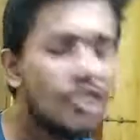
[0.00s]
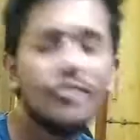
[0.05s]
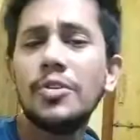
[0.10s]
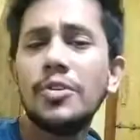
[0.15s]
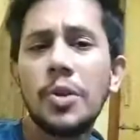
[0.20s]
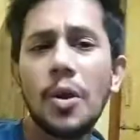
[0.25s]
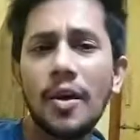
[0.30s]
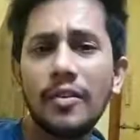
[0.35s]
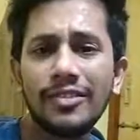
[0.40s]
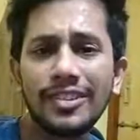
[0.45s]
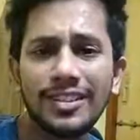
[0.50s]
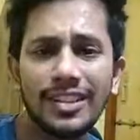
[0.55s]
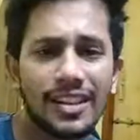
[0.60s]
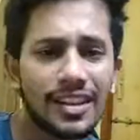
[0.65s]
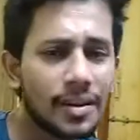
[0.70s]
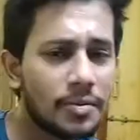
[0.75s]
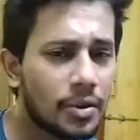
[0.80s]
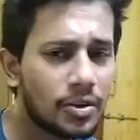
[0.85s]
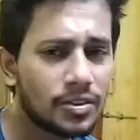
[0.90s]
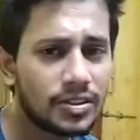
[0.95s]
We know
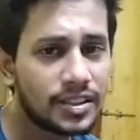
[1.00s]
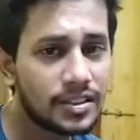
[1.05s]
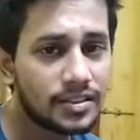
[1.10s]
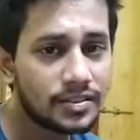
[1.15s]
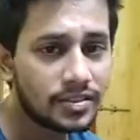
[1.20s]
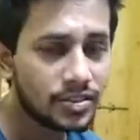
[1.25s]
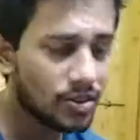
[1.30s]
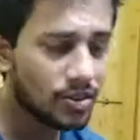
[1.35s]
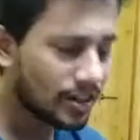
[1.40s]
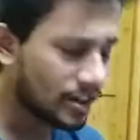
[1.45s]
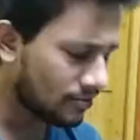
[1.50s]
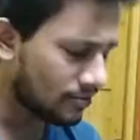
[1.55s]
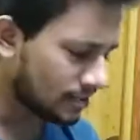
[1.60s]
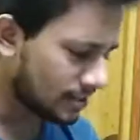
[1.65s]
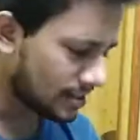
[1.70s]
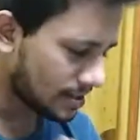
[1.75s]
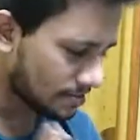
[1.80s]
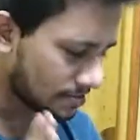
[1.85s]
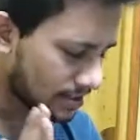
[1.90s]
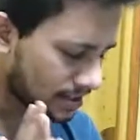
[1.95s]
everything about this. Not
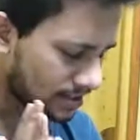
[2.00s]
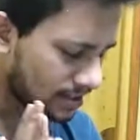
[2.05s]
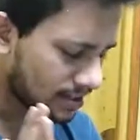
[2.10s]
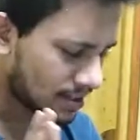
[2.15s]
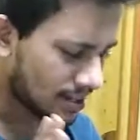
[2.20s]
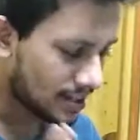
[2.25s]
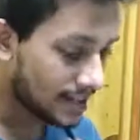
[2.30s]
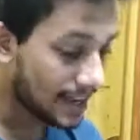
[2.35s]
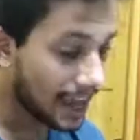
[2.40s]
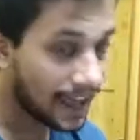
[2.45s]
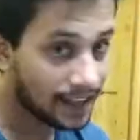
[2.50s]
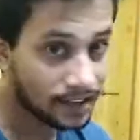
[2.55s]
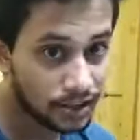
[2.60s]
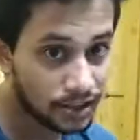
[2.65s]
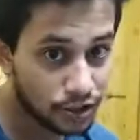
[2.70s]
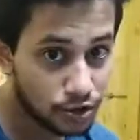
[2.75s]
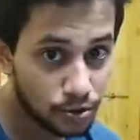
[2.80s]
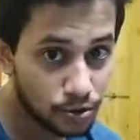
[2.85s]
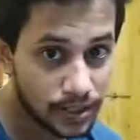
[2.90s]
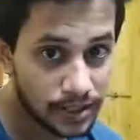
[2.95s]
everything, but yeah, the
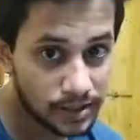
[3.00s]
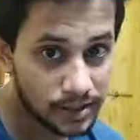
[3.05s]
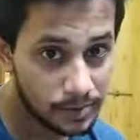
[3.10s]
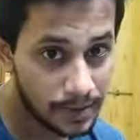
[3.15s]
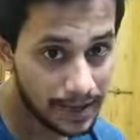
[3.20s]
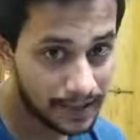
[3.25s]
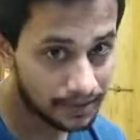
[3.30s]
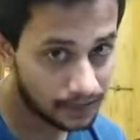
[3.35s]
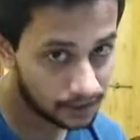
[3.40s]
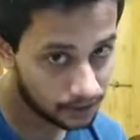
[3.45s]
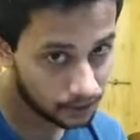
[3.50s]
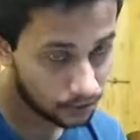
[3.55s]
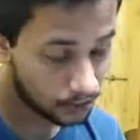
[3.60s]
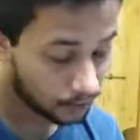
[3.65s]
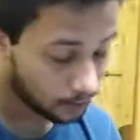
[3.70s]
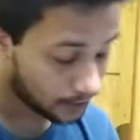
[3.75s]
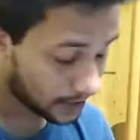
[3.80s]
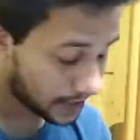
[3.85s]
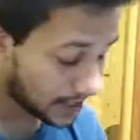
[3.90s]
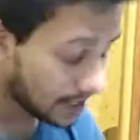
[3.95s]
students basic,
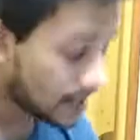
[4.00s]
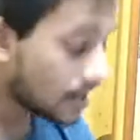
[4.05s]
don't worry.